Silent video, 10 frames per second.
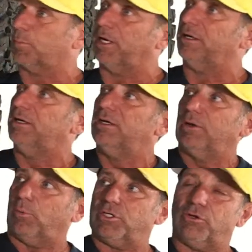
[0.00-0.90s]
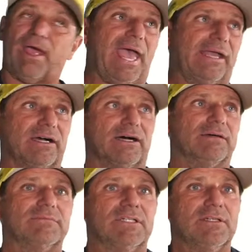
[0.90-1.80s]
But when you hang
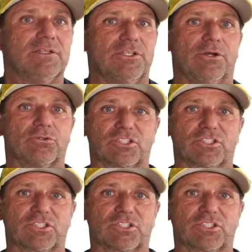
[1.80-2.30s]
a, you know,